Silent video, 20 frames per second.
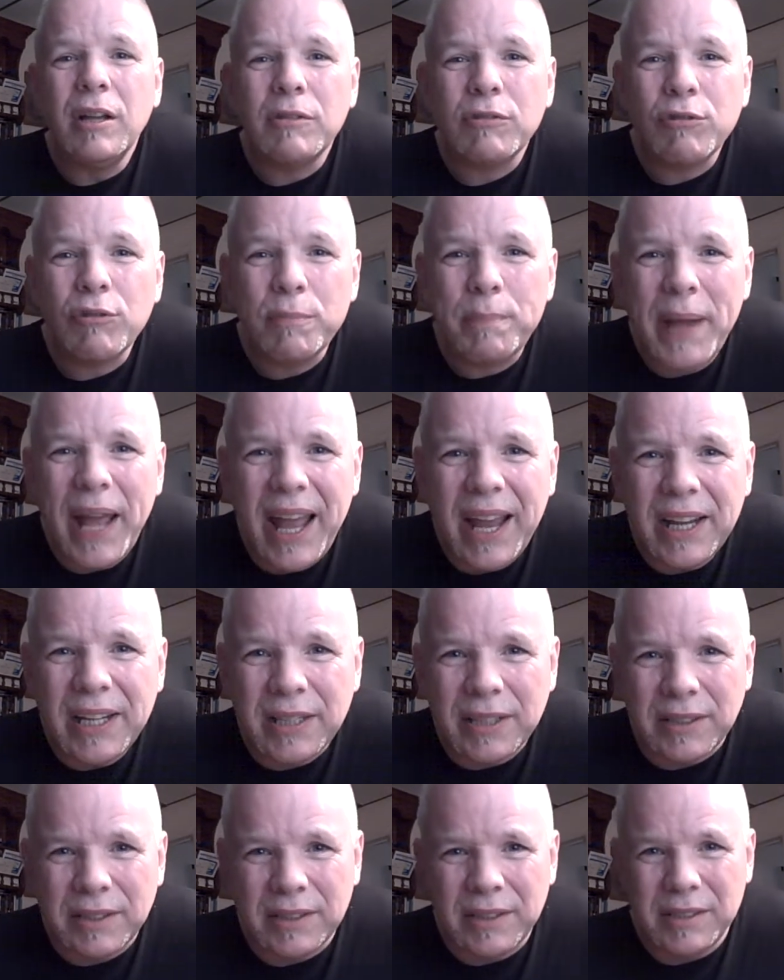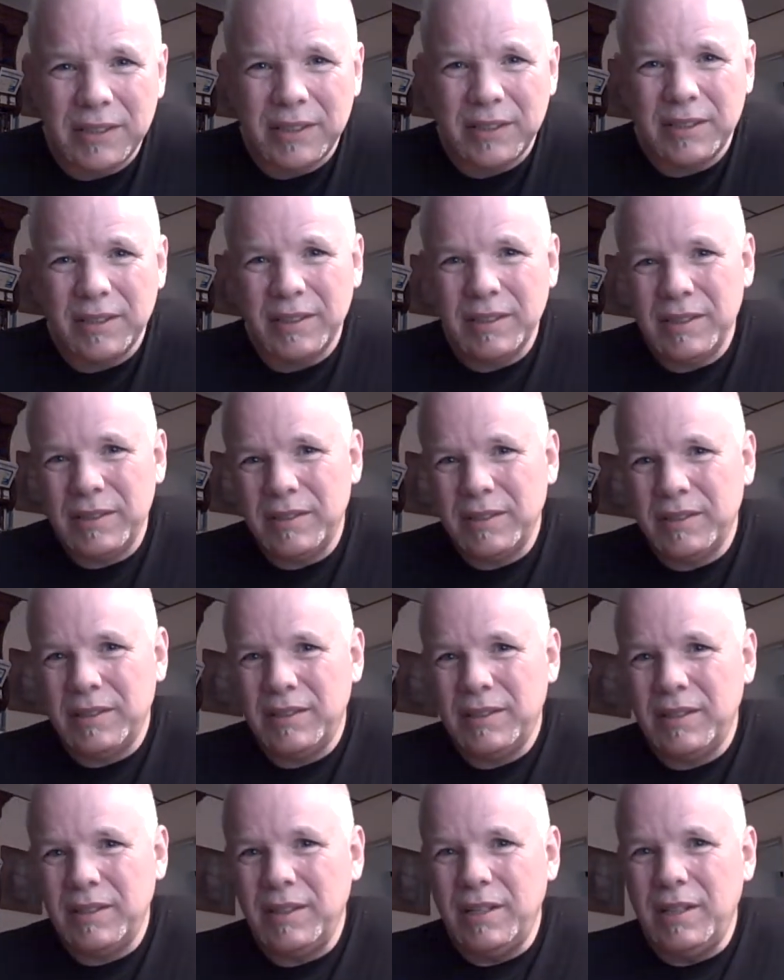Through pain.
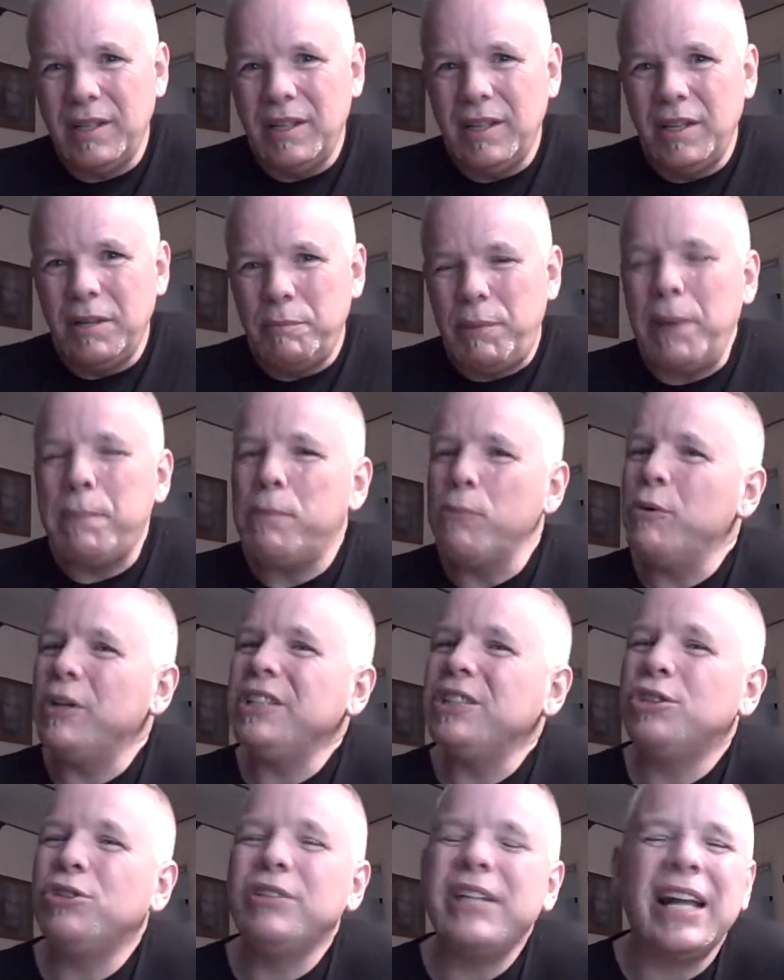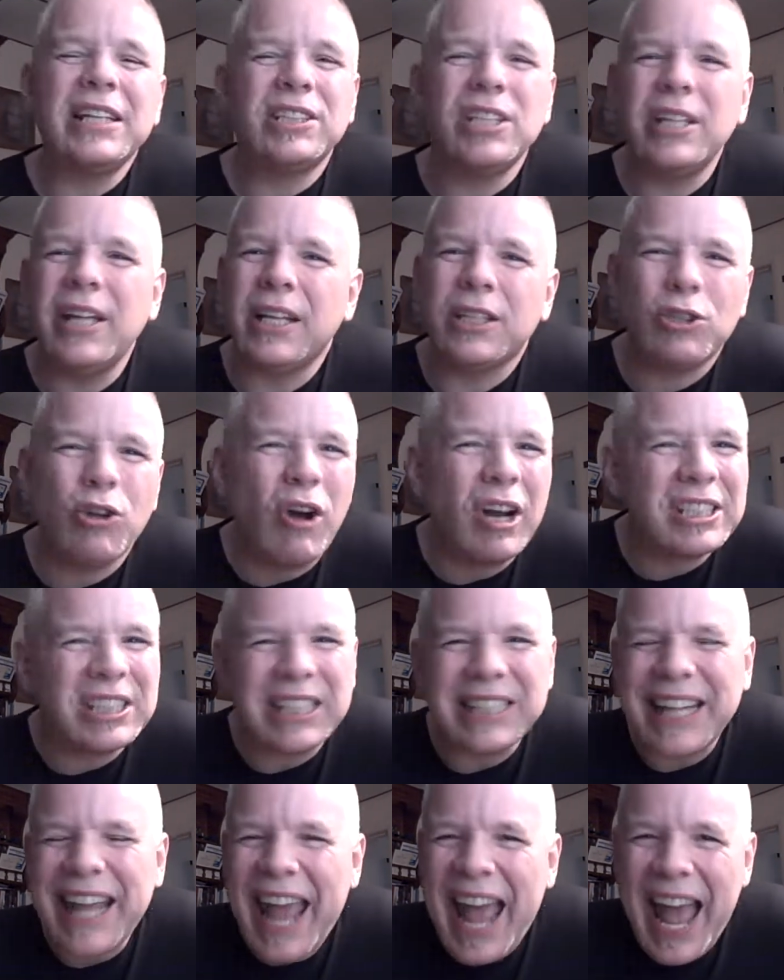People wouldn't do that to their dogs
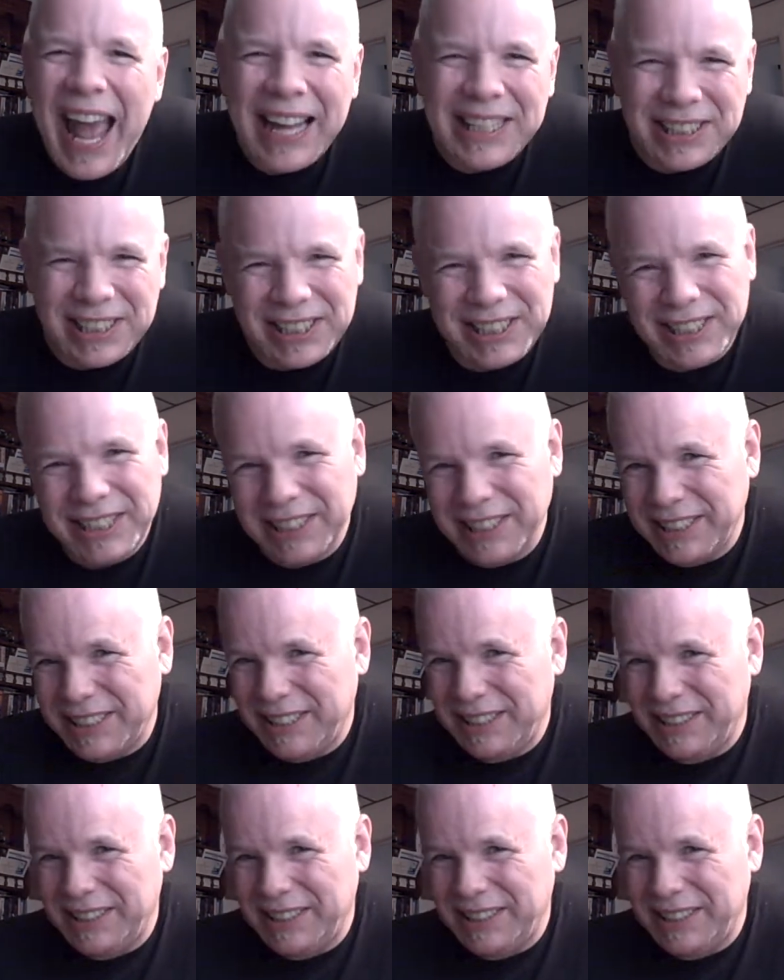and cats.